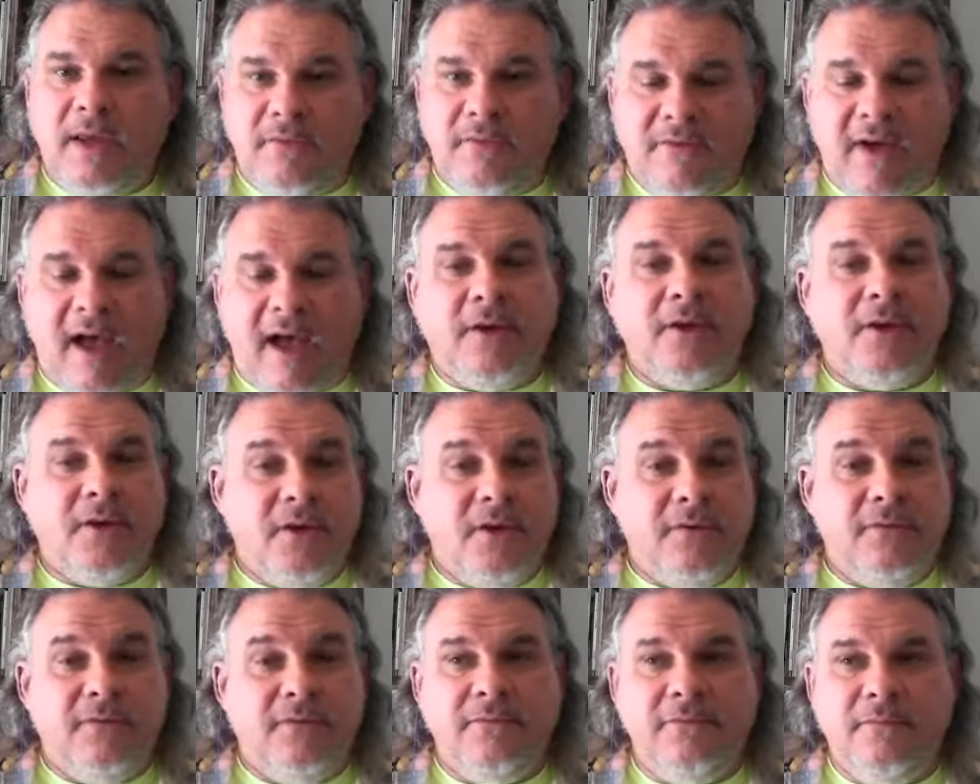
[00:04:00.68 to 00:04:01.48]

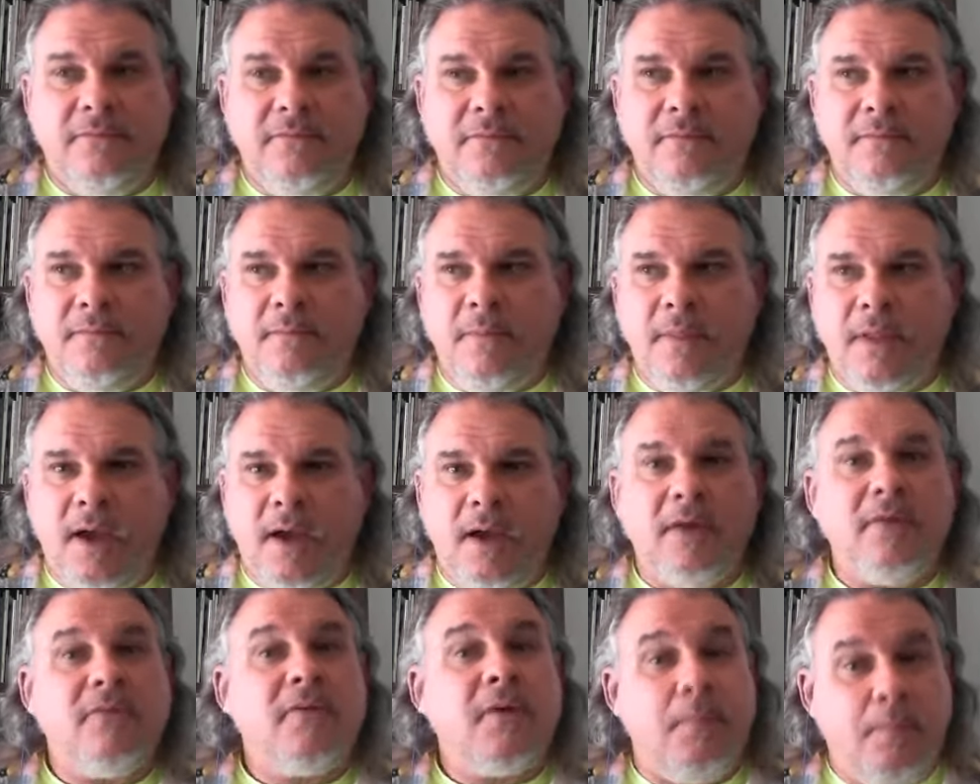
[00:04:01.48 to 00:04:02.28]
evaluative
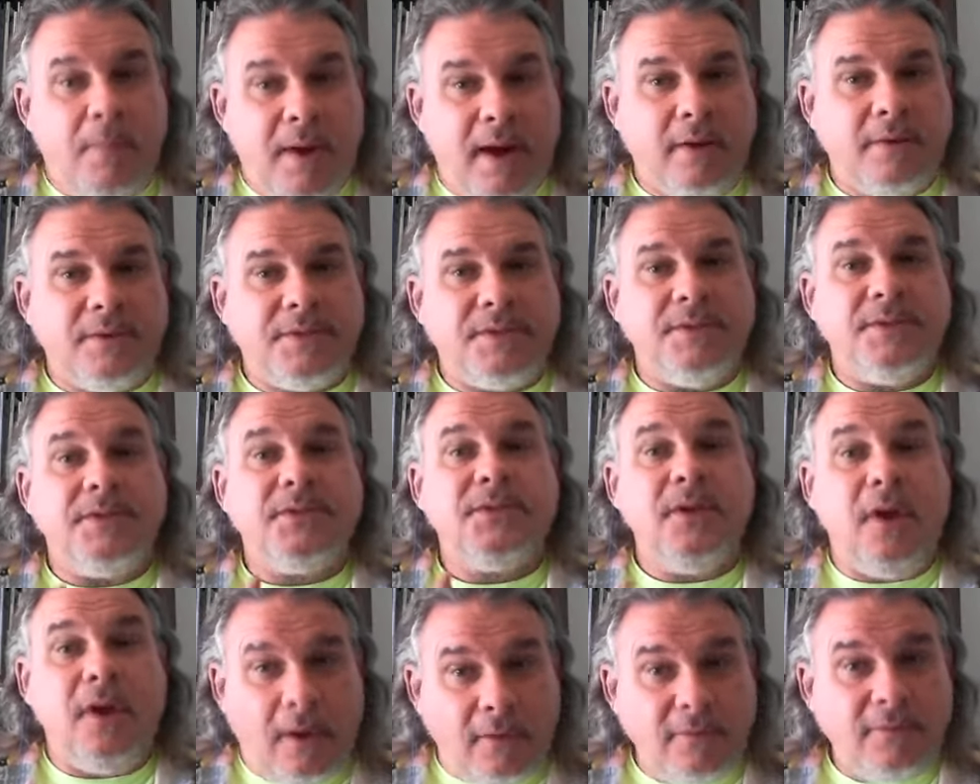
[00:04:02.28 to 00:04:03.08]
kind of comparisons
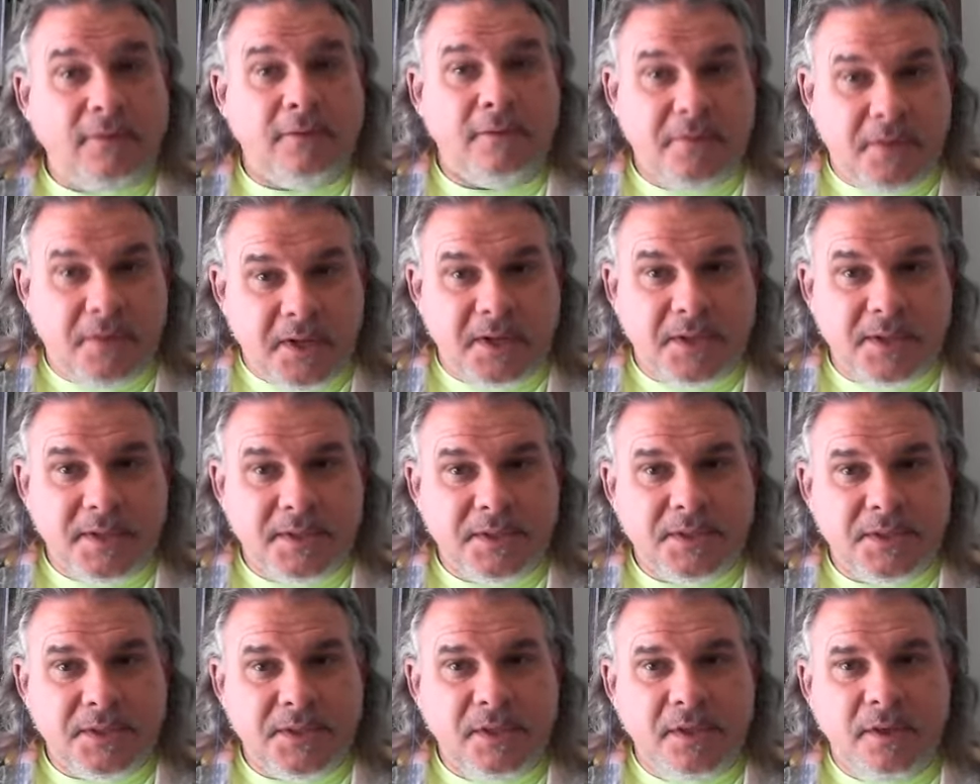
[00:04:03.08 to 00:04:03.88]
to other
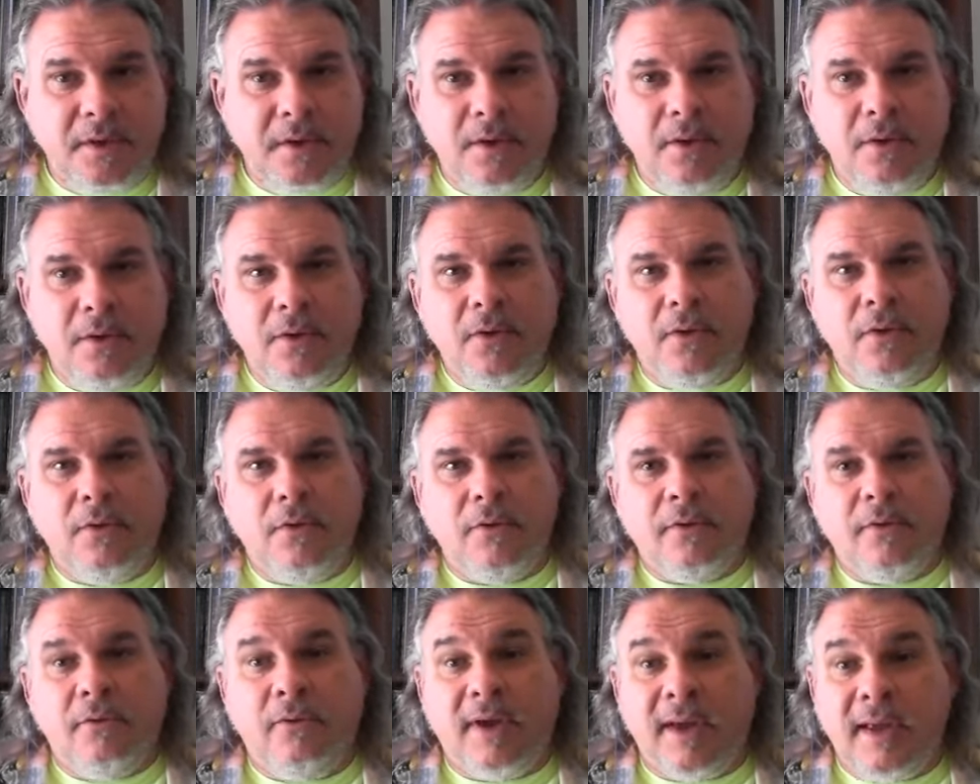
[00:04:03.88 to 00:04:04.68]
things,
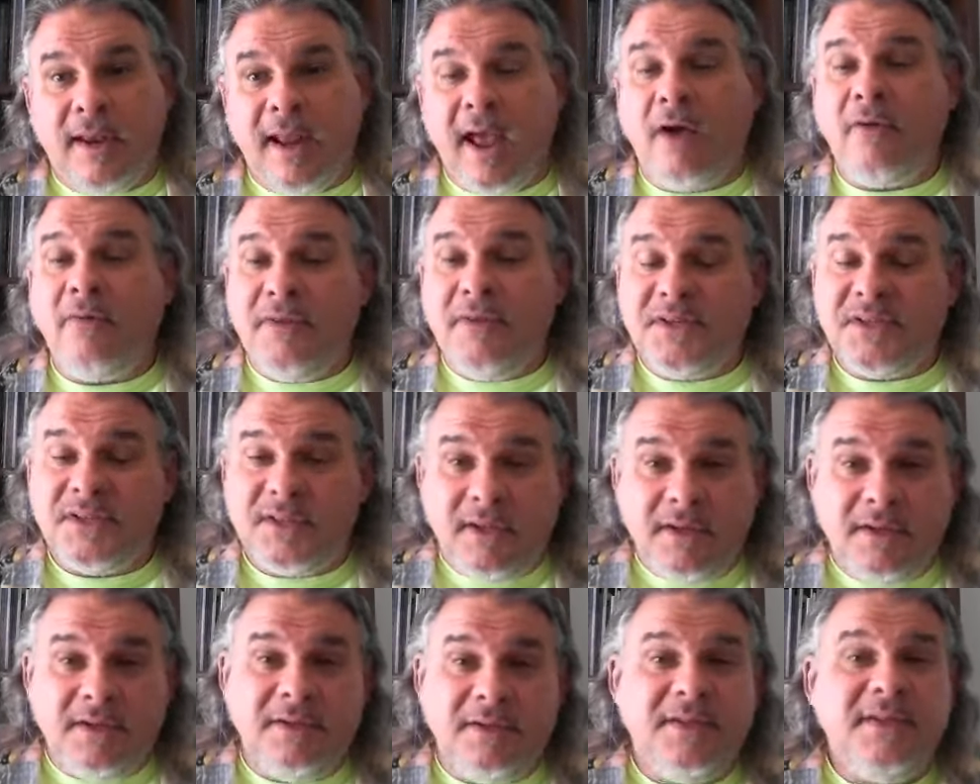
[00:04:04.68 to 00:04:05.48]
or look at how this
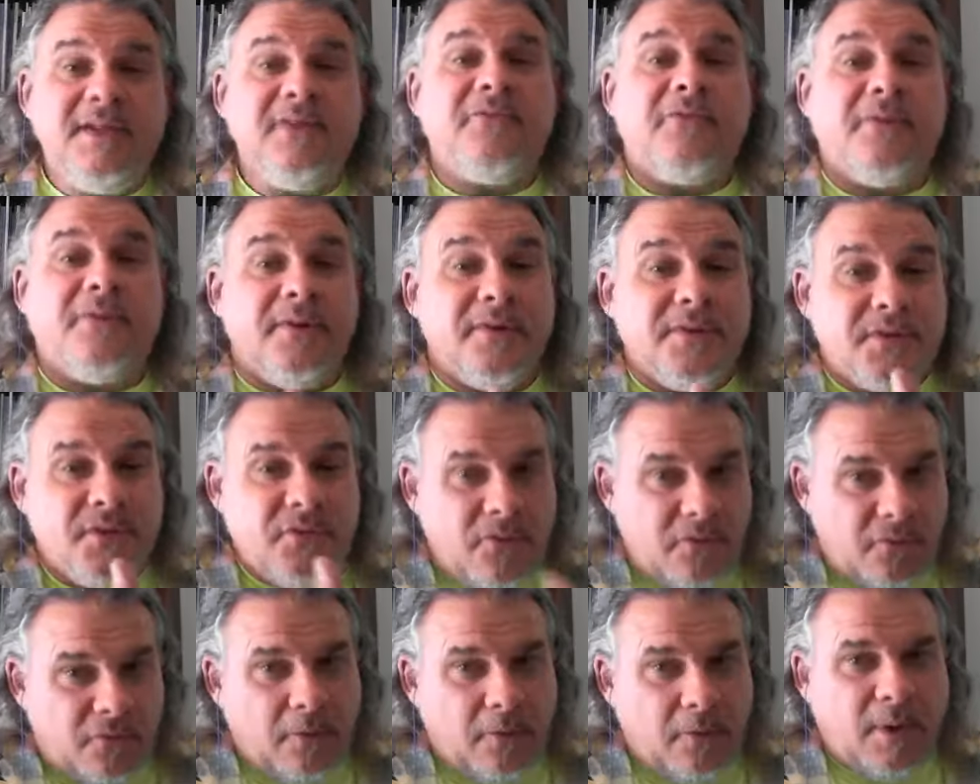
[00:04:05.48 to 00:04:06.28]
thing differs
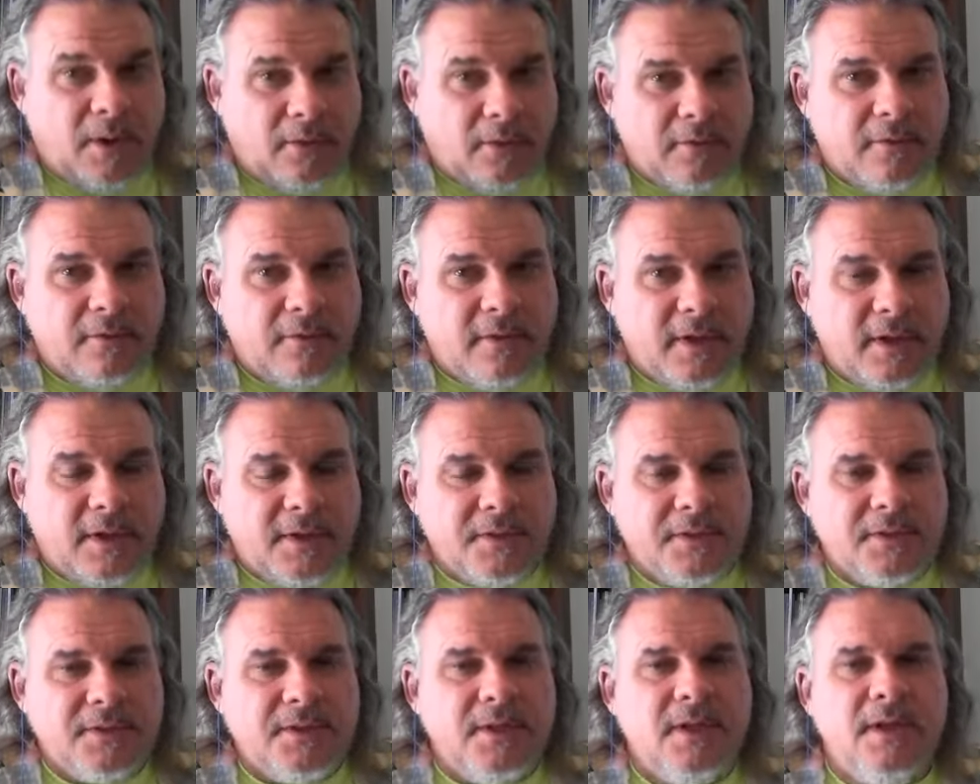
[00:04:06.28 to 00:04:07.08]
from other
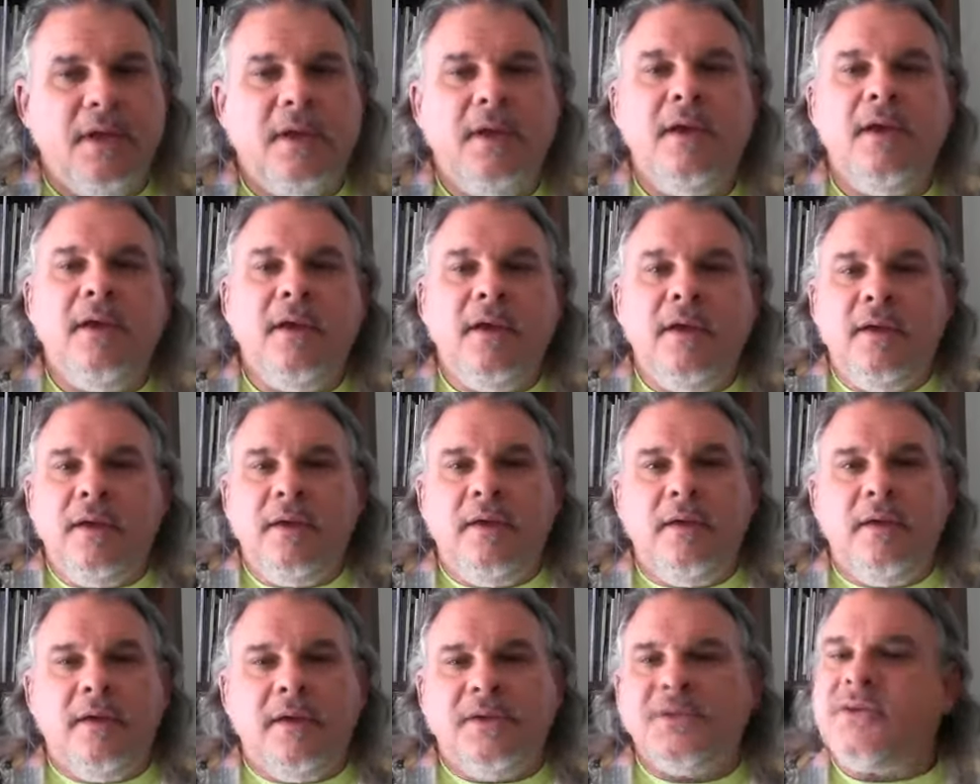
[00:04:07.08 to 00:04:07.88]
things.
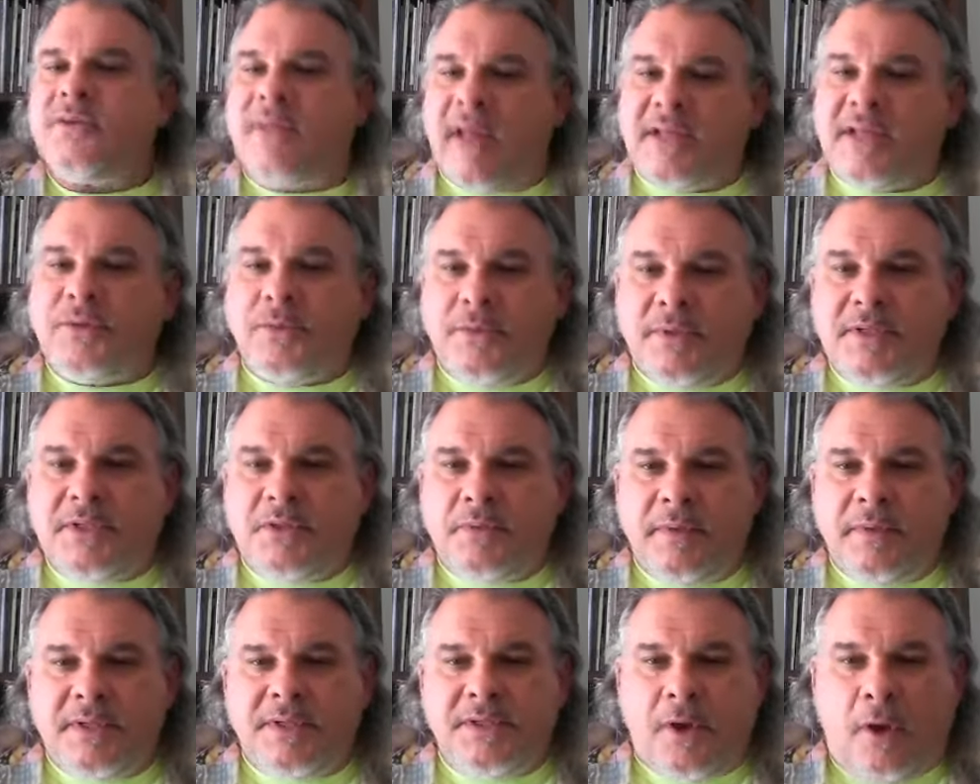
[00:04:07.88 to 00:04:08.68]
And so that's what this
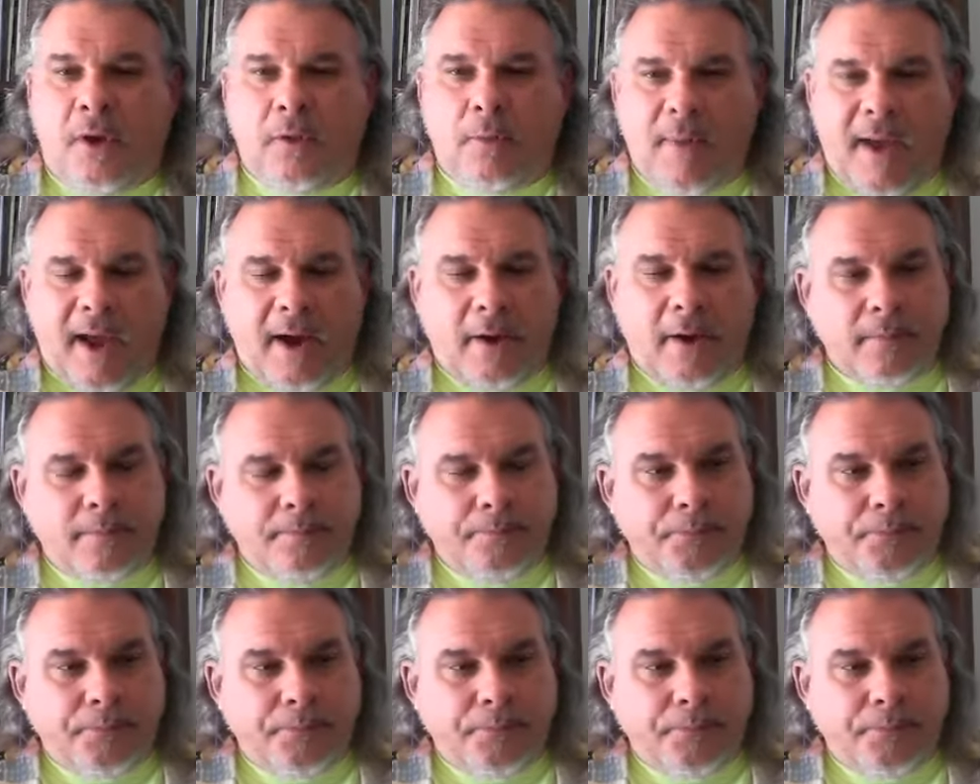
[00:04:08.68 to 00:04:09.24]
week's all about.